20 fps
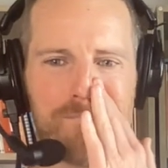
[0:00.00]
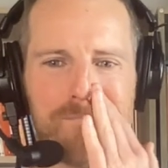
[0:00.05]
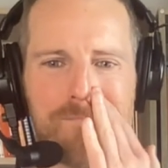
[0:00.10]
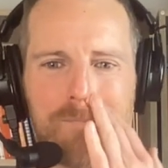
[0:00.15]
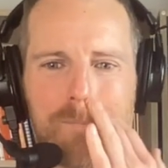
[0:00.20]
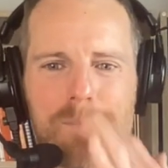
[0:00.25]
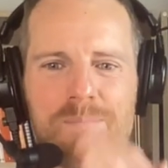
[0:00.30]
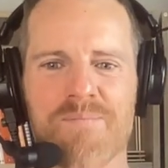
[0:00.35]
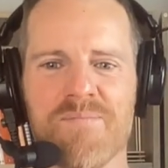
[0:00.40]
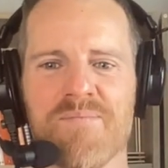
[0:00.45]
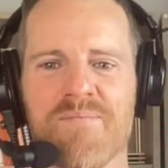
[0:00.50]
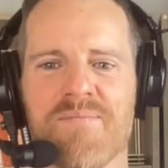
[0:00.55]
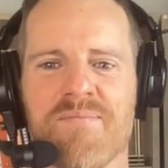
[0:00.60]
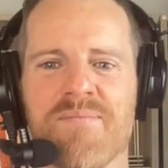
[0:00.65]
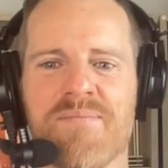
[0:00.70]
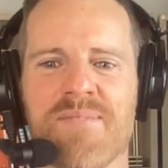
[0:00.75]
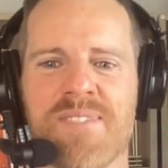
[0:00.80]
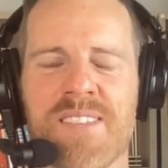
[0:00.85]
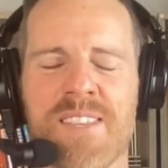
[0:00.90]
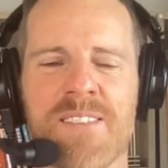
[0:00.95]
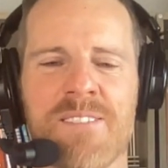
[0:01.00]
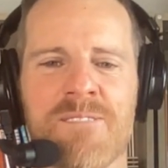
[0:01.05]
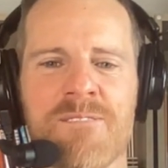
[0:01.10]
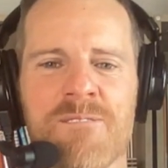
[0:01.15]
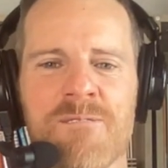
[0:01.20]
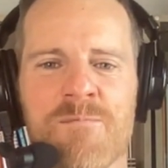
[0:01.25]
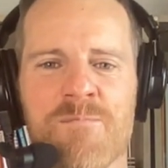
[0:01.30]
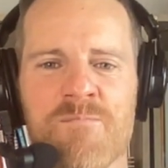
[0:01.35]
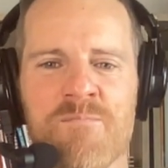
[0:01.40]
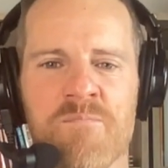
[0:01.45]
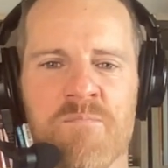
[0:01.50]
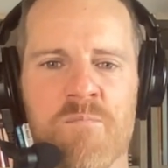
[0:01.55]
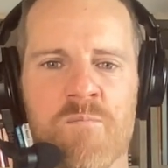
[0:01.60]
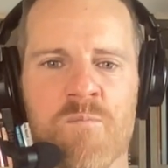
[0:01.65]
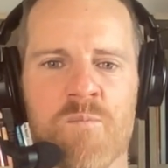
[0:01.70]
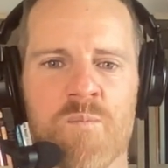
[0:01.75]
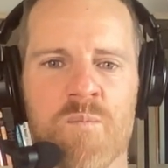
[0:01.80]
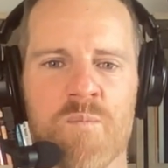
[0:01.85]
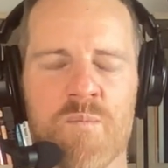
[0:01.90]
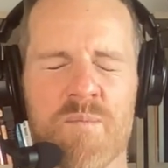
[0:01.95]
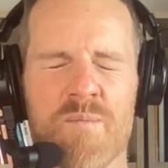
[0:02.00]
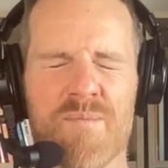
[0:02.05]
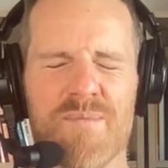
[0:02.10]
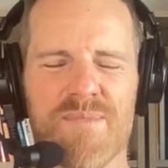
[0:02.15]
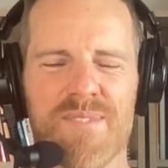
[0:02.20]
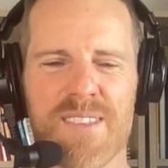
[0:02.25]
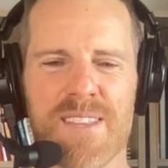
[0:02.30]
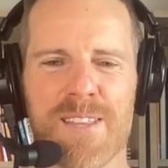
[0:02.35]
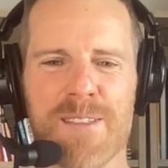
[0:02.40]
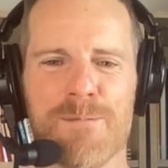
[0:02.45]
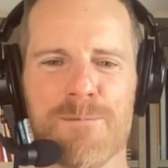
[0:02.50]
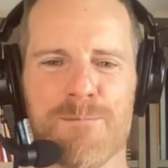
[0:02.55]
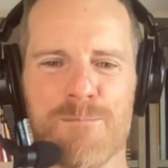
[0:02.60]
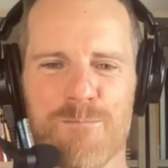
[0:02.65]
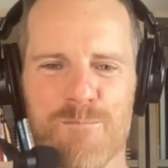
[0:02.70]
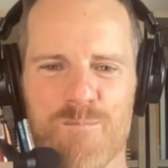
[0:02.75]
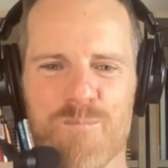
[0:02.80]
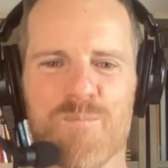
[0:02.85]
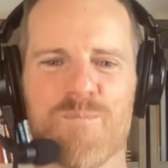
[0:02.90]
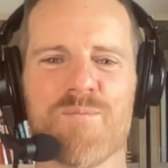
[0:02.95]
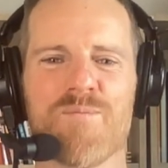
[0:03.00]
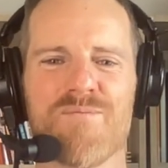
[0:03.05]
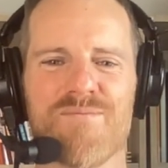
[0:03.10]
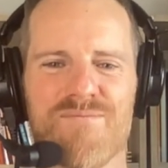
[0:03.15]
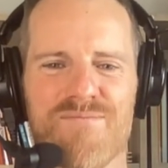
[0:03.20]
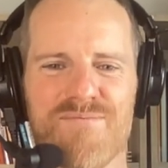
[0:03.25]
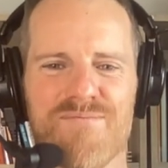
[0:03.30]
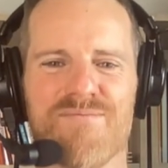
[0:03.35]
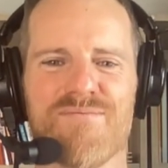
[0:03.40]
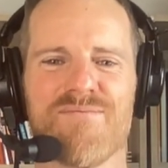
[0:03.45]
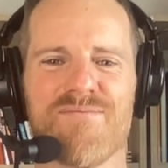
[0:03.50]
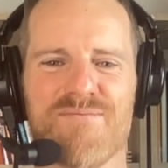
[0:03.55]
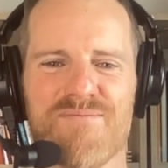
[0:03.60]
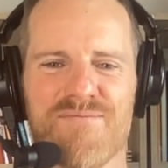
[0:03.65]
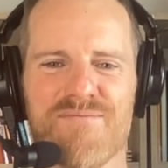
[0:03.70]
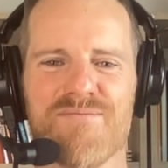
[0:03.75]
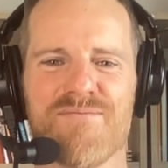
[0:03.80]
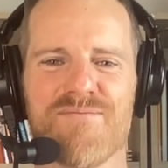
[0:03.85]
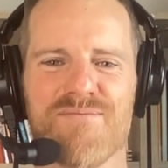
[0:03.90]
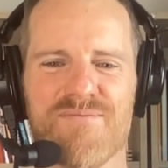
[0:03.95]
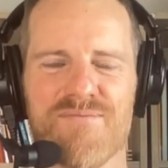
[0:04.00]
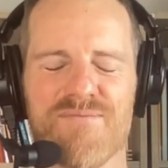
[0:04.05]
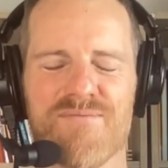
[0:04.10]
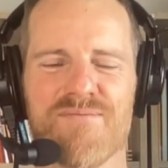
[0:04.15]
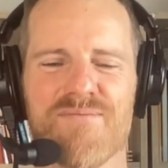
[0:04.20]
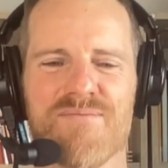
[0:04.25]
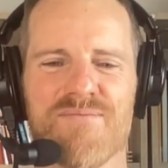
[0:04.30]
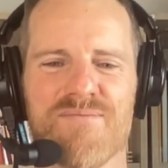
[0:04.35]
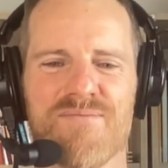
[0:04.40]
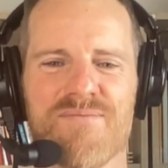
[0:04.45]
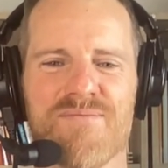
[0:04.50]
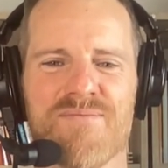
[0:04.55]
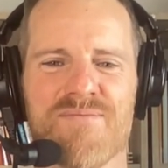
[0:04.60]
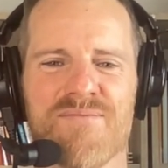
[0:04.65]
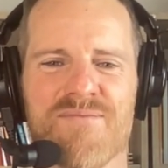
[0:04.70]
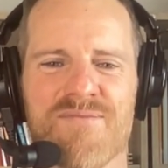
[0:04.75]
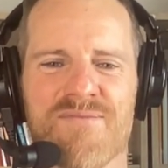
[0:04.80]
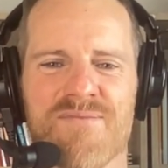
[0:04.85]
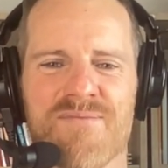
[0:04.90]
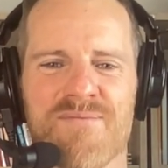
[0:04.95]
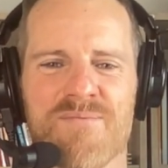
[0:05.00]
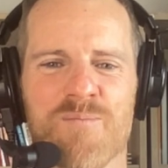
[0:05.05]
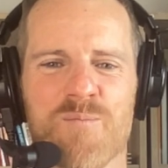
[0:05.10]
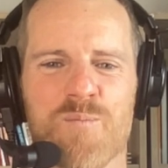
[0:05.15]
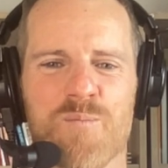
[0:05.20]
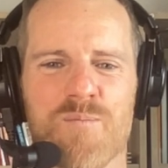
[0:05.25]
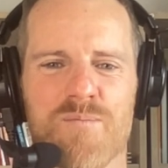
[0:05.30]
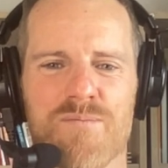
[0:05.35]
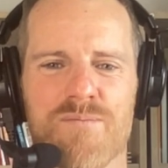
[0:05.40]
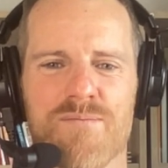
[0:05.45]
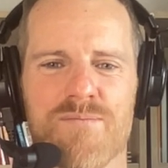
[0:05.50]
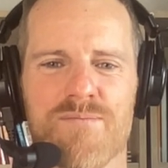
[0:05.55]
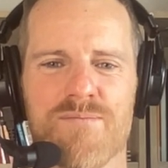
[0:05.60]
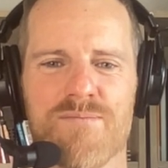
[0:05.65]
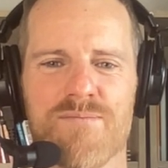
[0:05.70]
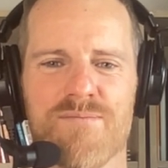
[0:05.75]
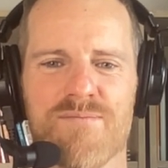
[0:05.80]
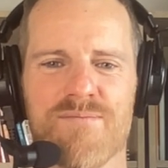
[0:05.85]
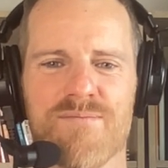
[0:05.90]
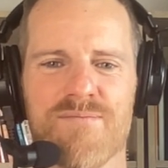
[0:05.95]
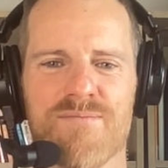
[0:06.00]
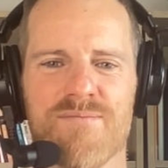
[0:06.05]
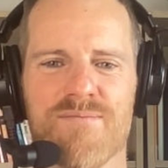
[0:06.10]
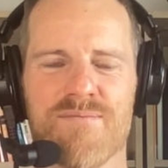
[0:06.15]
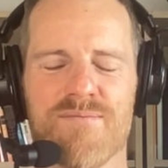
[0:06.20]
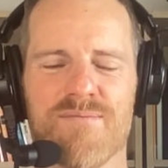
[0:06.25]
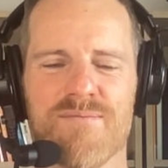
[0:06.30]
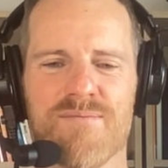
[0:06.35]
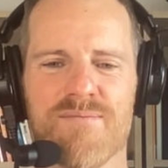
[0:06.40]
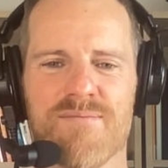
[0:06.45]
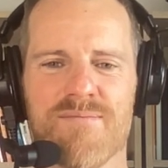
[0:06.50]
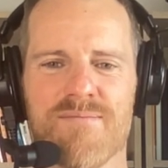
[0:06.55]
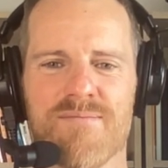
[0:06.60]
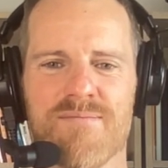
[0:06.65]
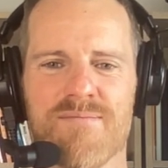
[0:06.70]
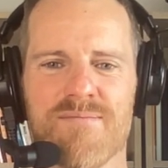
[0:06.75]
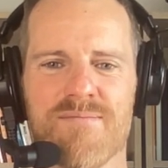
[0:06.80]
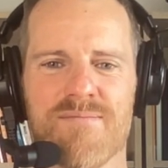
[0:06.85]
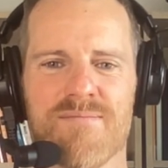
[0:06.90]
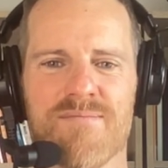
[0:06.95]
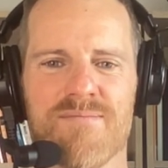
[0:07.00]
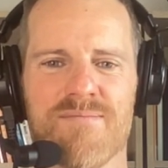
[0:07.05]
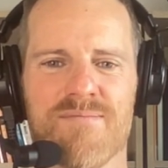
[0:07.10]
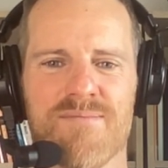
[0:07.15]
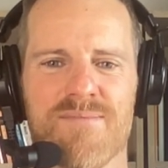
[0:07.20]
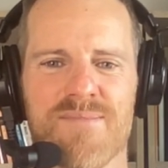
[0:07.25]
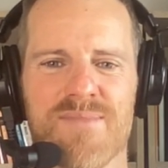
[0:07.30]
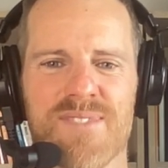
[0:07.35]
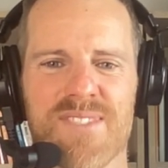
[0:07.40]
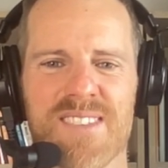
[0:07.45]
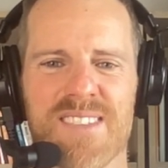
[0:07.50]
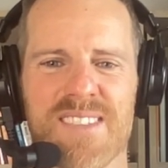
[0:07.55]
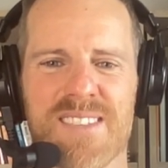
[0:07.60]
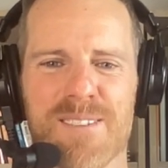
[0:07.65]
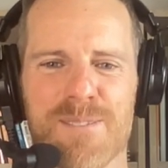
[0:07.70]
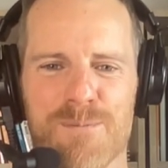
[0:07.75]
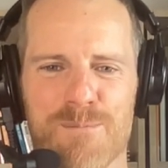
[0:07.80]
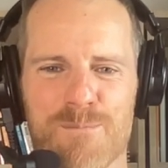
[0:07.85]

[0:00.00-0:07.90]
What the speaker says: (not speaking)